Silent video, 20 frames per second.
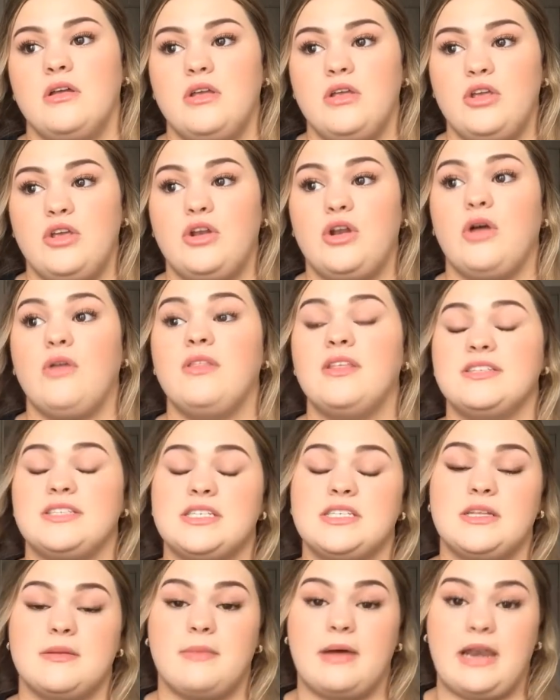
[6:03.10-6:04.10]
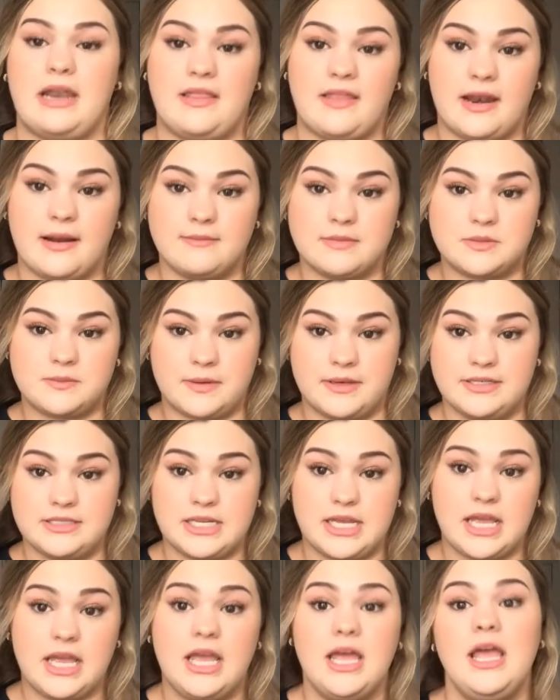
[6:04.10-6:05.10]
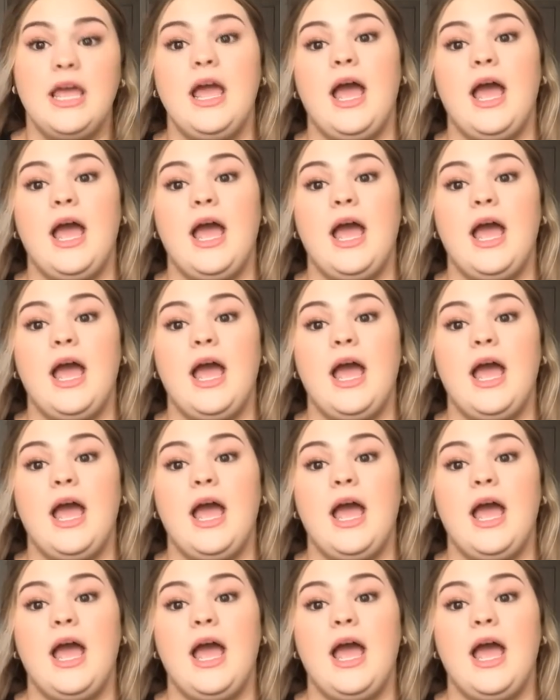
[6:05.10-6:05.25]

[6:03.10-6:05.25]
you know, this is the money that I'm spending.